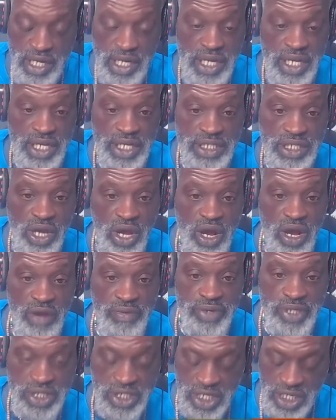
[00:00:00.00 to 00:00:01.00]
is
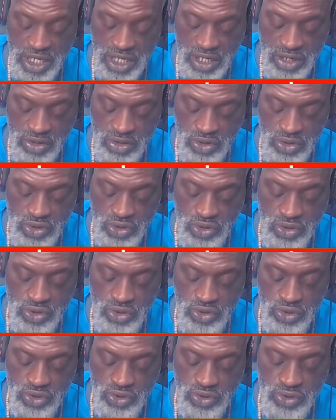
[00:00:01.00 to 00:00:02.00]
harvesting.
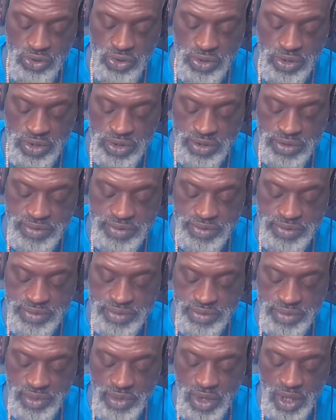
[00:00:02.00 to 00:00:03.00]
Ooh.
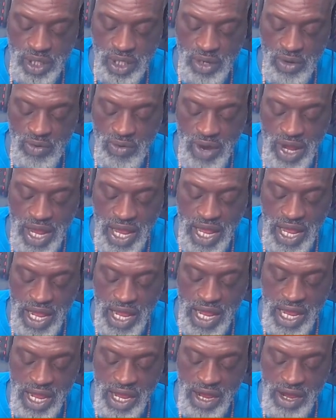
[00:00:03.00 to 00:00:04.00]

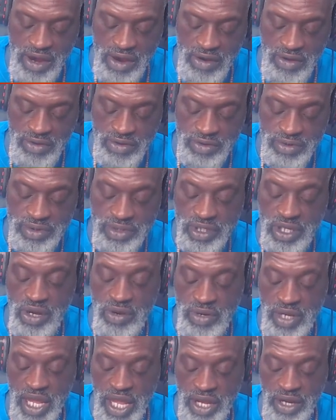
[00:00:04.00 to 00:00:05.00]
Wow.
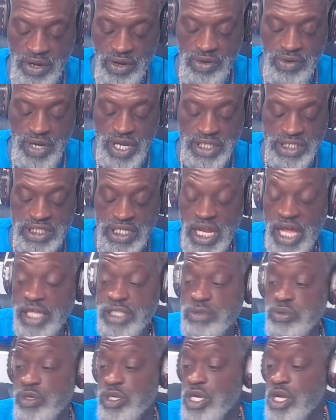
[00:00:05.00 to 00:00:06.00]
Okay, cool. That's a
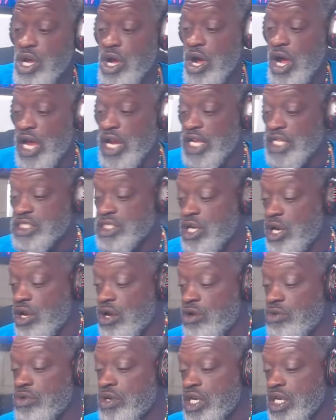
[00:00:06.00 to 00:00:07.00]
nice one. All right, let's go
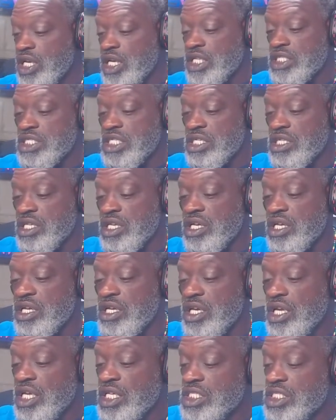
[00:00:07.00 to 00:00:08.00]
on. Let's get the.
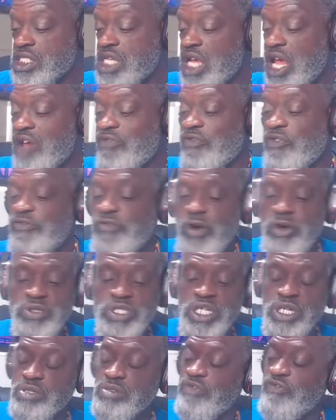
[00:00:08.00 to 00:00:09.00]
It's time for folk
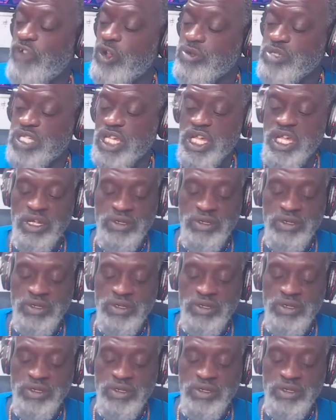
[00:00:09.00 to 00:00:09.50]
tales. Folk, folk tale